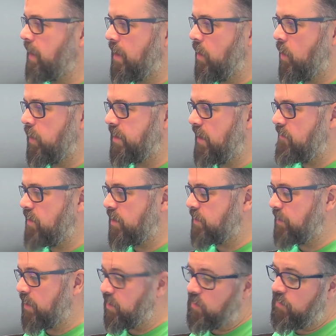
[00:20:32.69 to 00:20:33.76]
It always errors
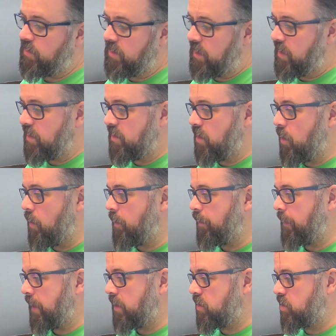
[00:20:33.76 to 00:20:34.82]
because obviously there's no
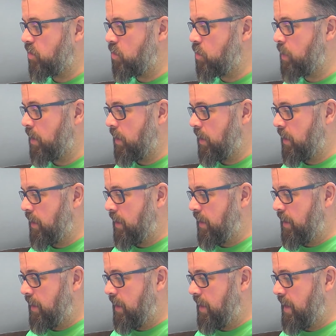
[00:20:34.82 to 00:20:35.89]
tube
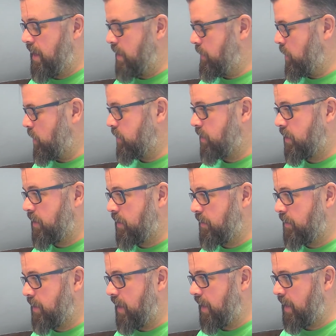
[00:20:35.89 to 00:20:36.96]
enabled,
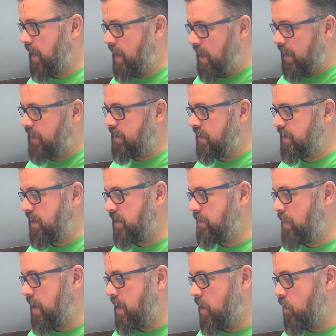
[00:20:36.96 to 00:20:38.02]
but I can't access this
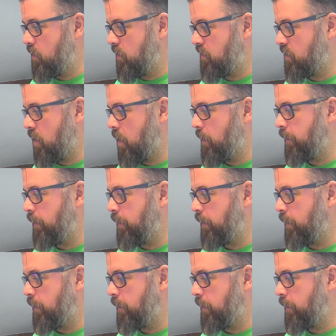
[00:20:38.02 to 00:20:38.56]
menu from